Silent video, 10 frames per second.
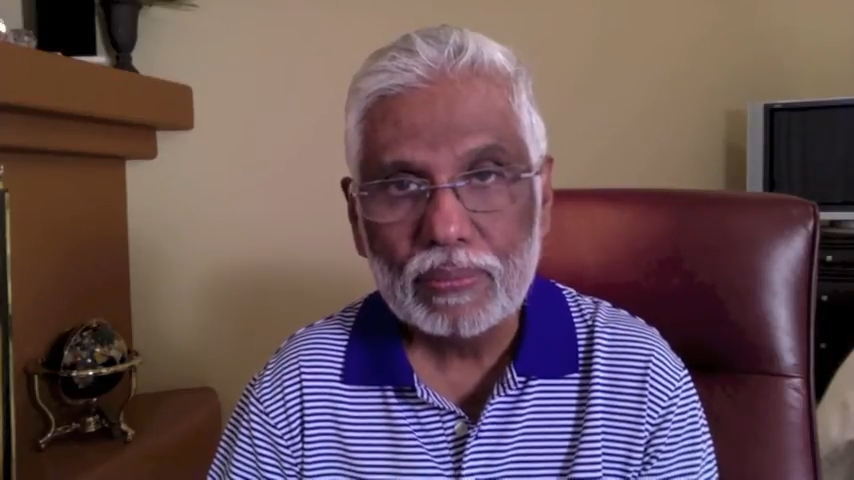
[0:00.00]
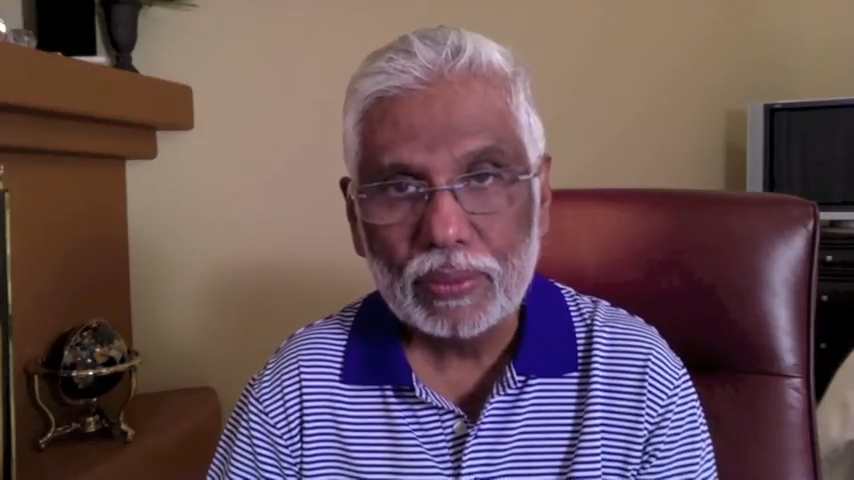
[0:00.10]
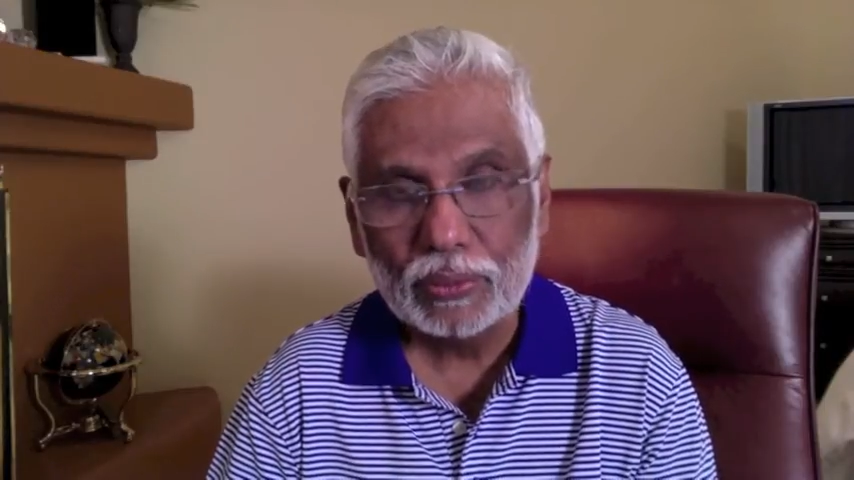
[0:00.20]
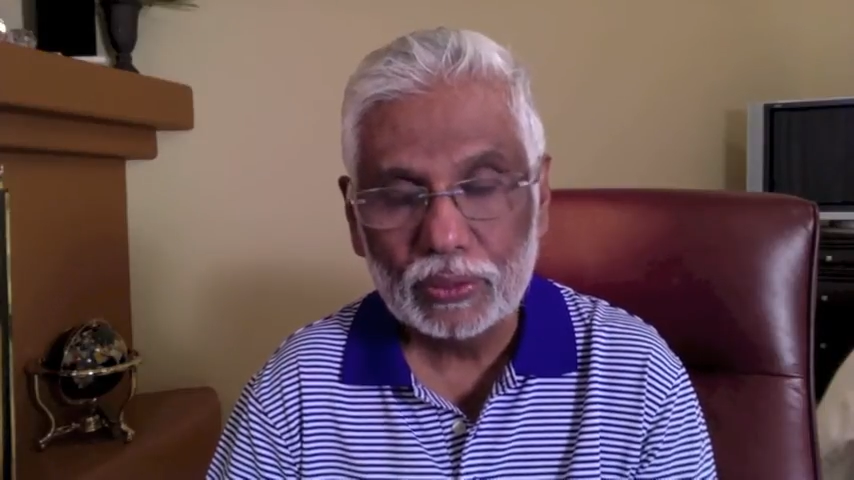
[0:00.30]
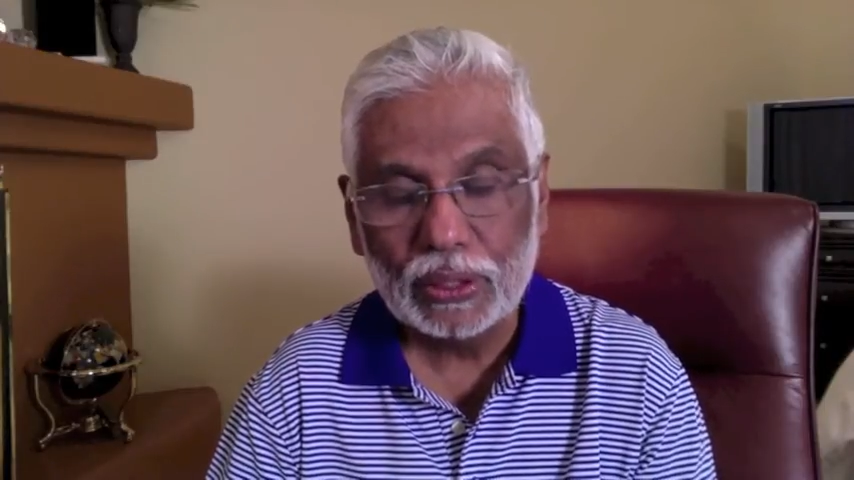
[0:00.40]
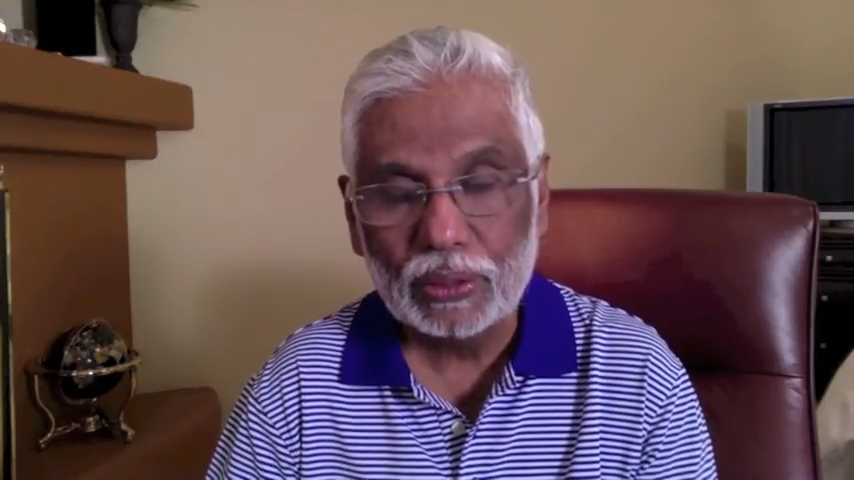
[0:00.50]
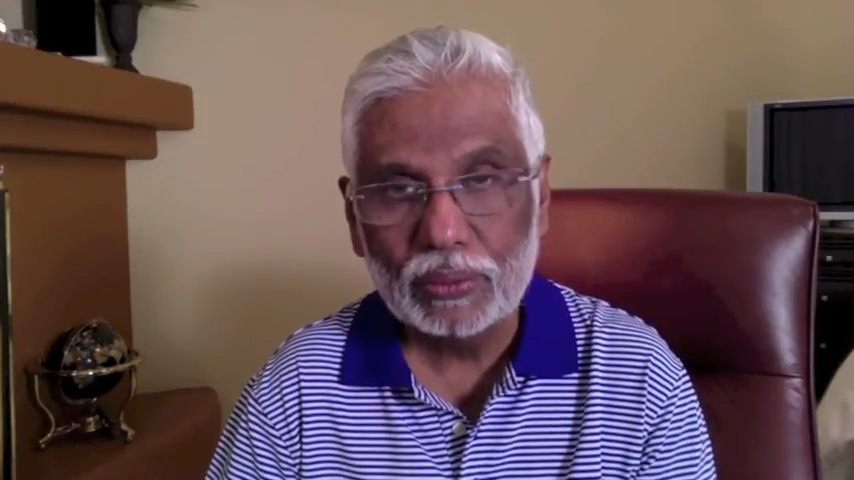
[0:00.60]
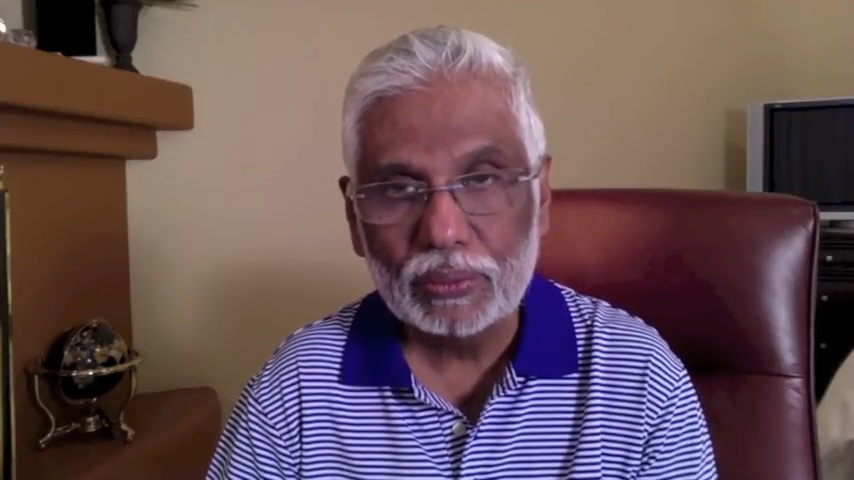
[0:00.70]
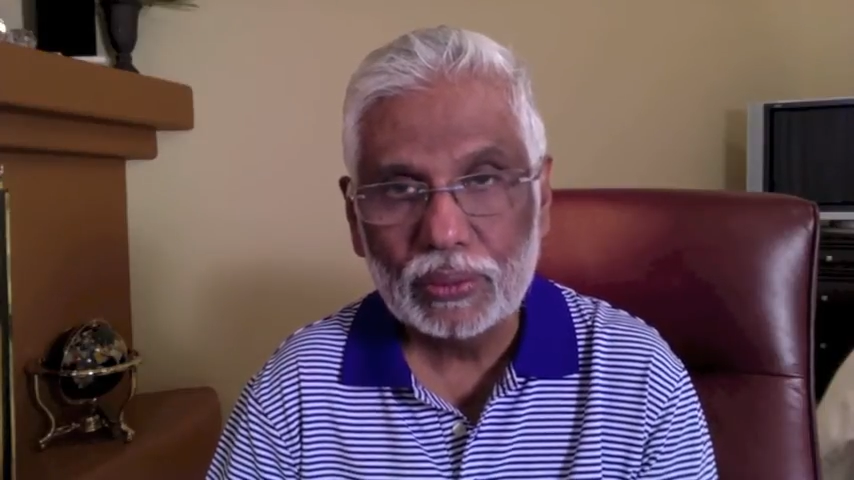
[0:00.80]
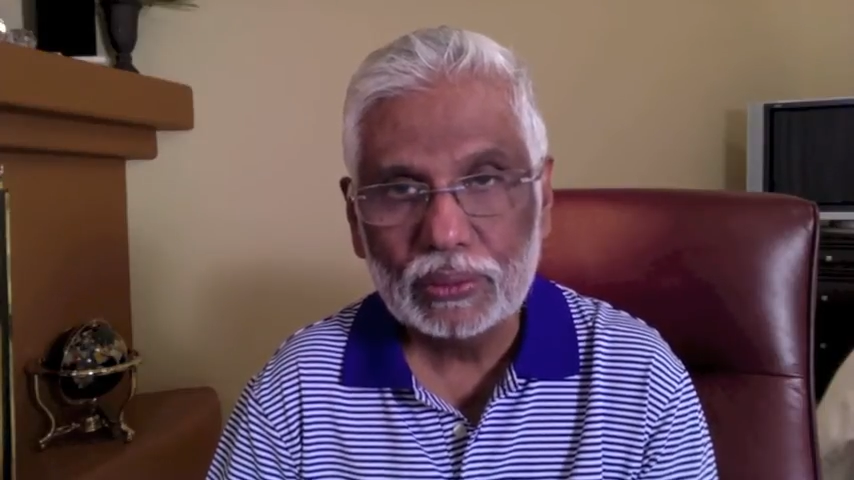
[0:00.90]
stick to
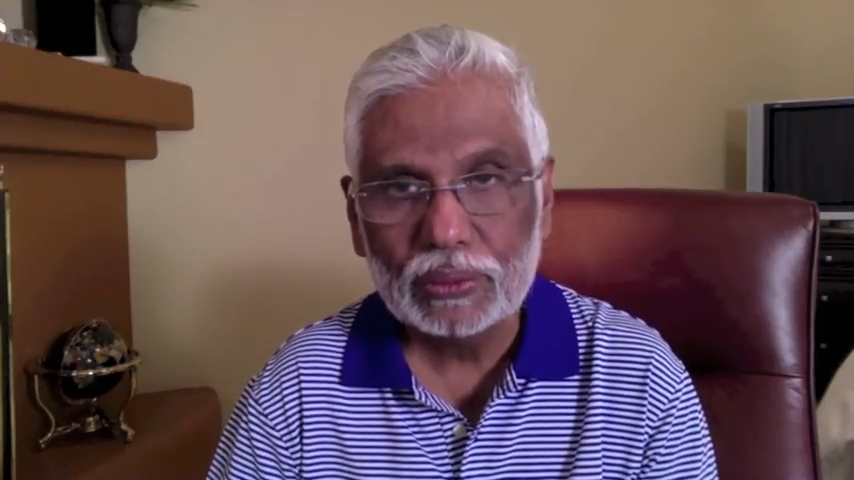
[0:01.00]
these